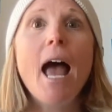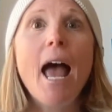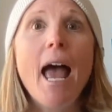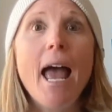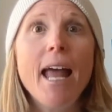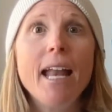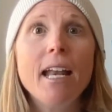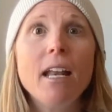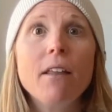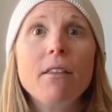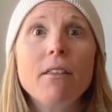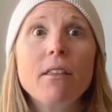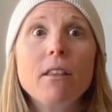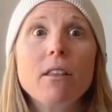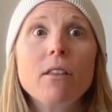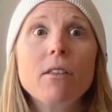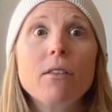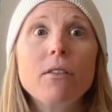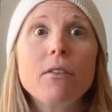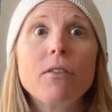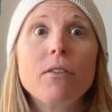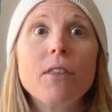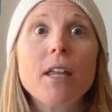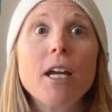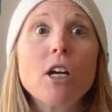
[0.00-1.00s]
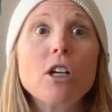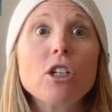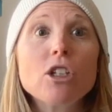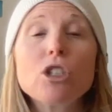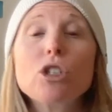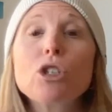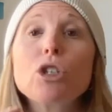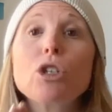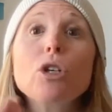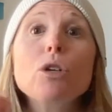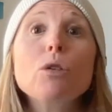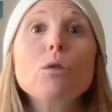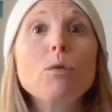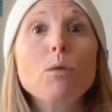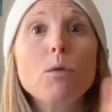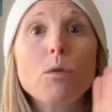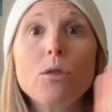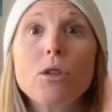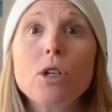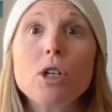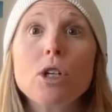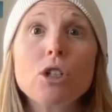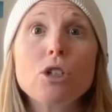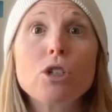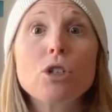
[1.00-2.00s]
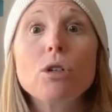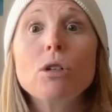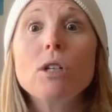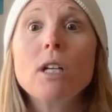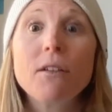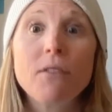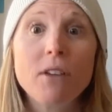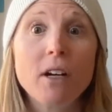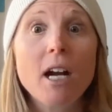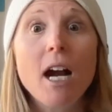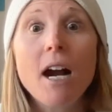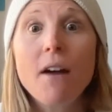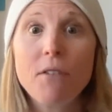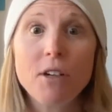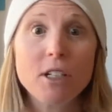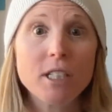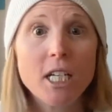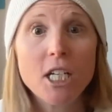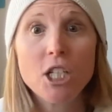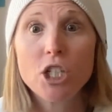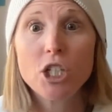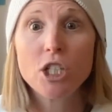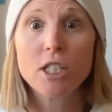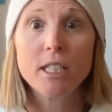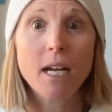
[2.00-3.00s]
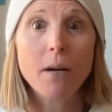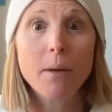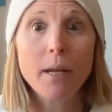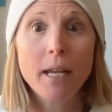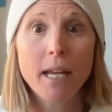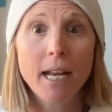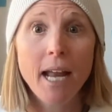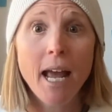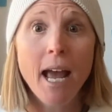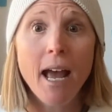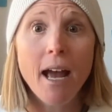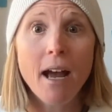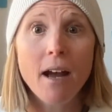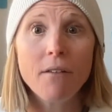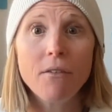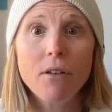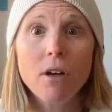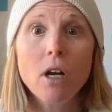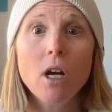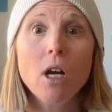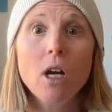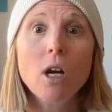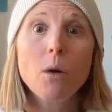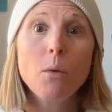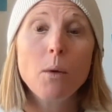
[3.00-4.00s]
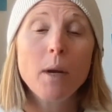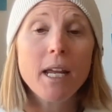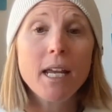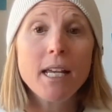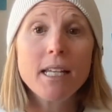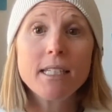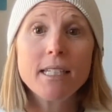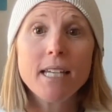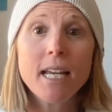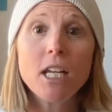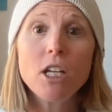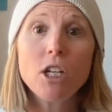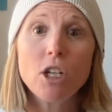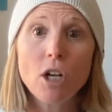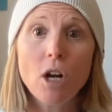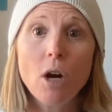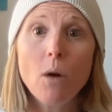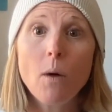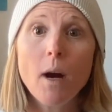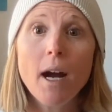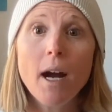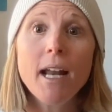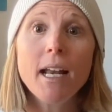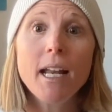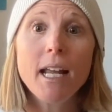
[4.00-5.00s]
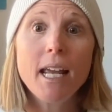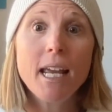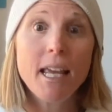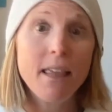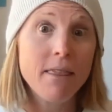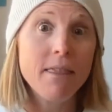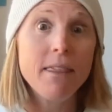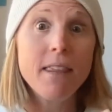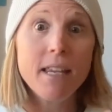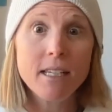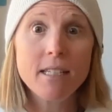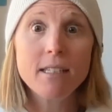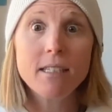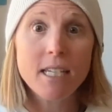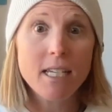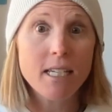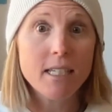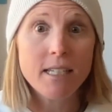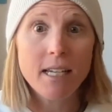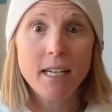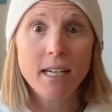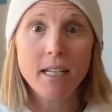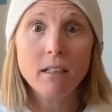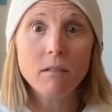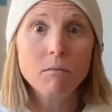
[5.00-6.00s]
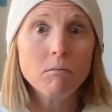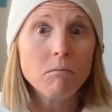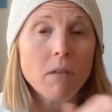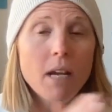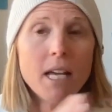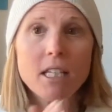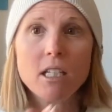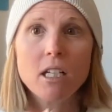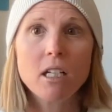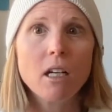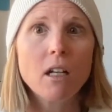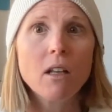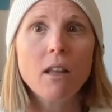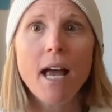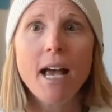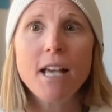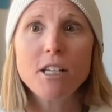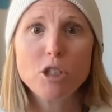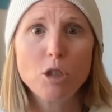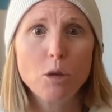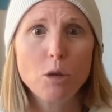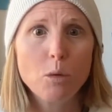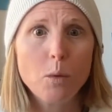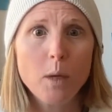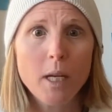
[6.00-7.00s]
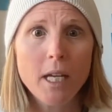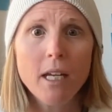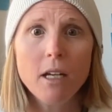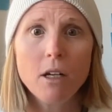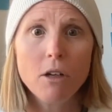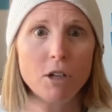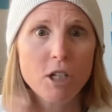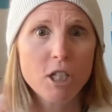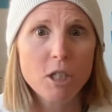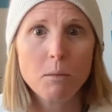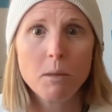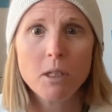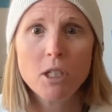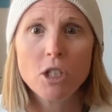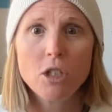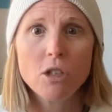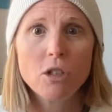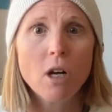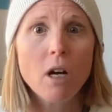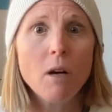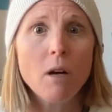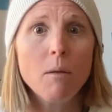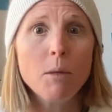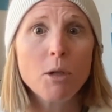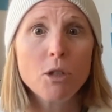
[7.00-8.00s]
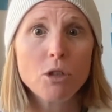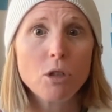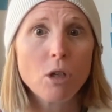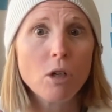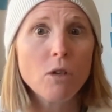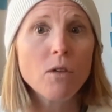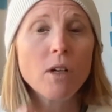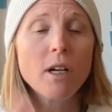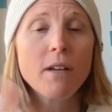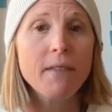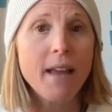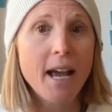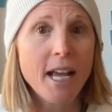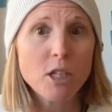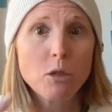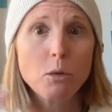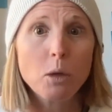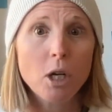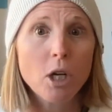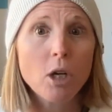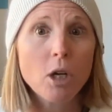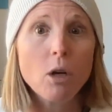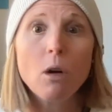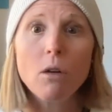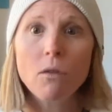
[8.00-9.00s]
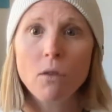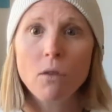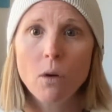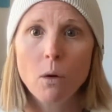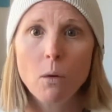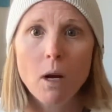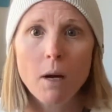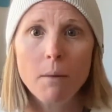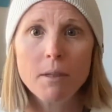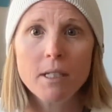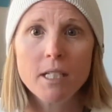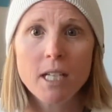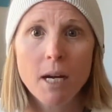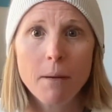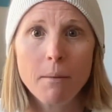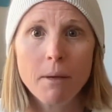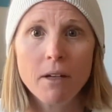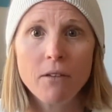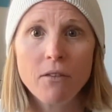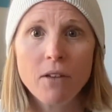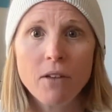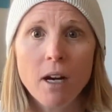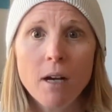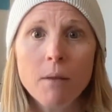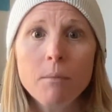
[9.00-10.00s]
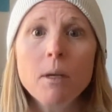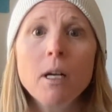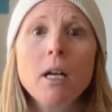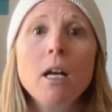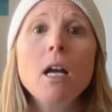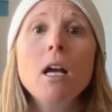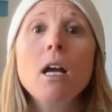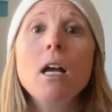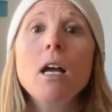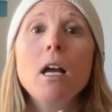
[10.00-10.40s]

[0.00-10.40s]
And there's two there's two different conversations that we can have. We can say, you know what, in this season, it's going to last a week. Christmas is almost over and that's where her overwhelm is coming from.